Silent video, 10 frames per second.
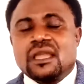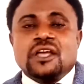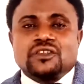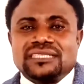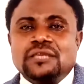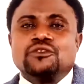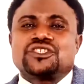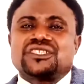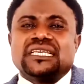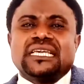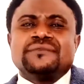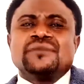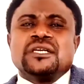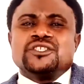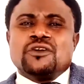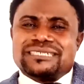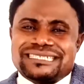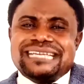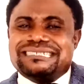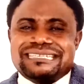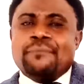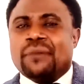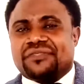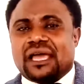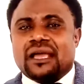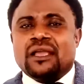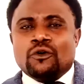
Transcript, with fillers: Sometimes you see your great grandmother